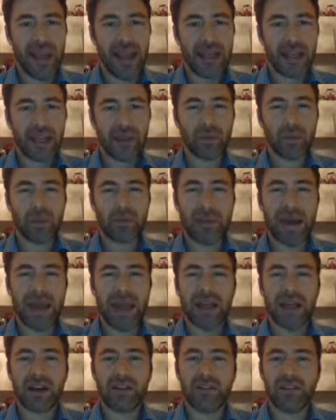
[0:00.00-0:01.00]
and that would
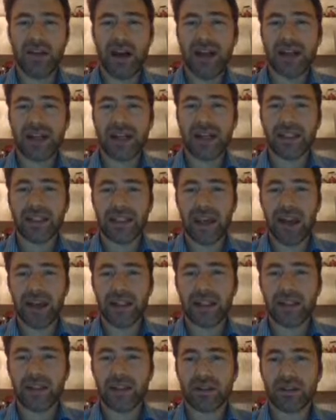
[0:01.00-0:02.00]
make a finite
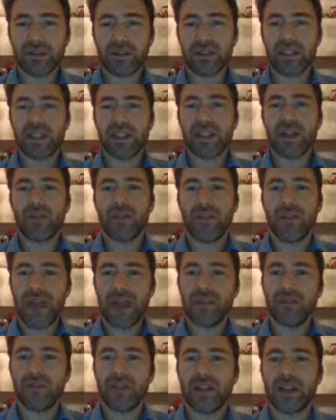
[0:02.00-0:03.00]
line consisting of
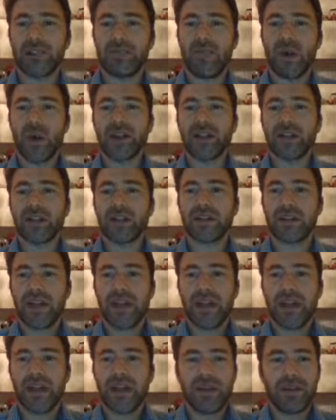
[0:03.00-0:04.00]
infinite points,
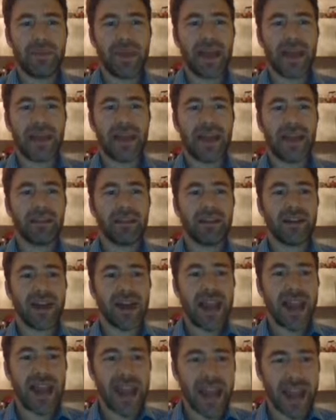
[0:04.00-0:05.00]
making it an
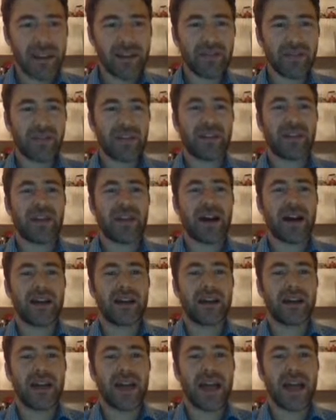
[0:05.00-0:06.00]
infinite
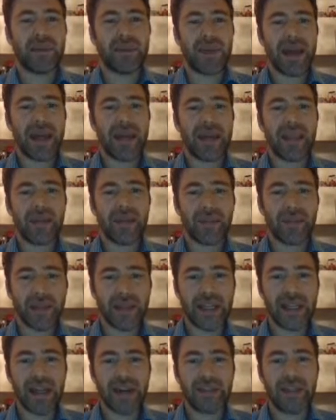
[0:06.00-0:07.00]
line and making
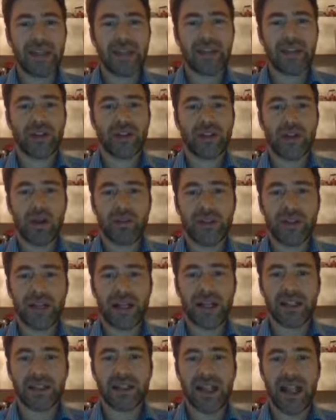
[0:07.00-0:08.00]
three-dimensional
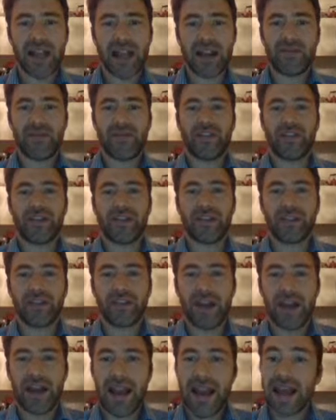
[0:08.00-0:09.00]
objects infinite
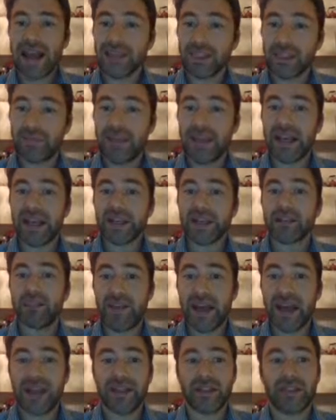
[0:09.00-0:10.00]
and as big as
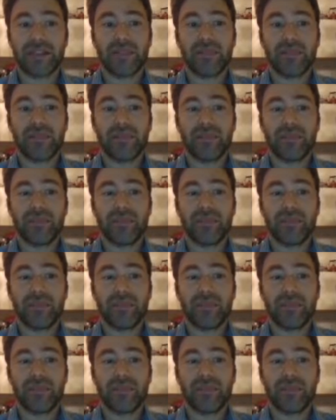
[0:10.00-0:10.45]
space.